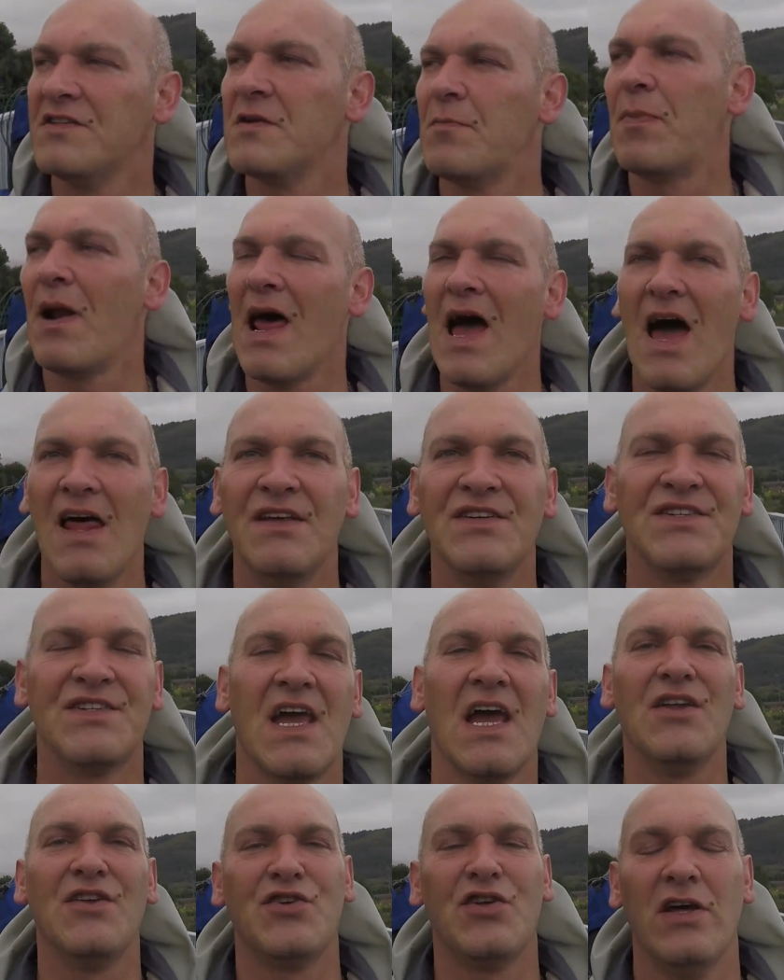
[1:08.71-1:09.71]
to plan and
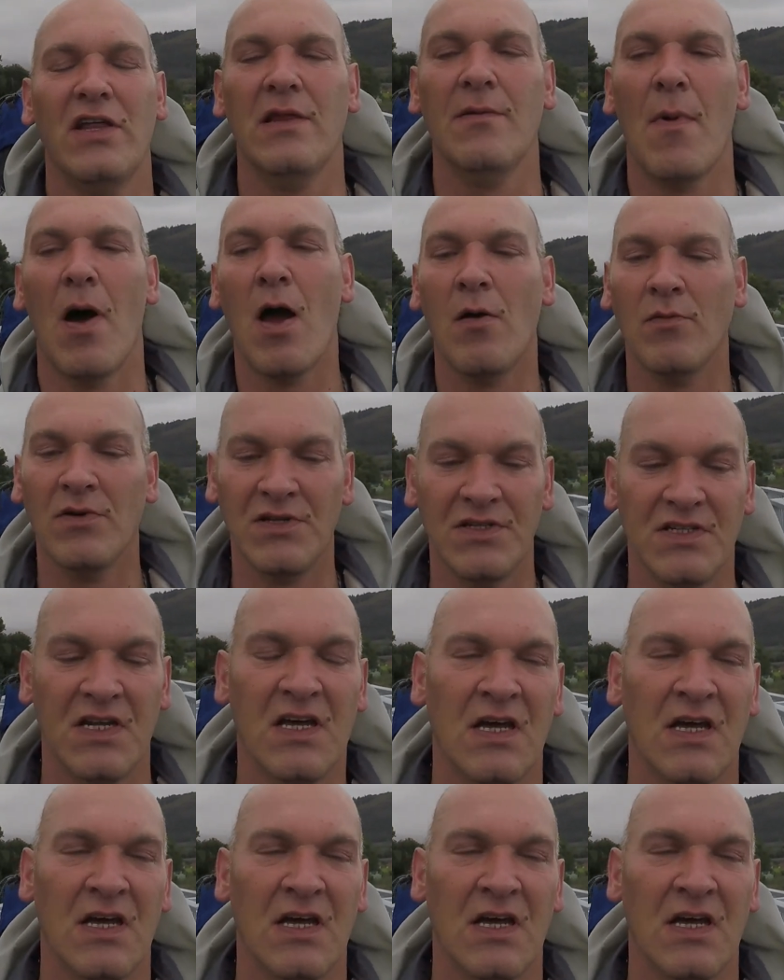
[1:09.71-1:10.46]
schedule at the moment.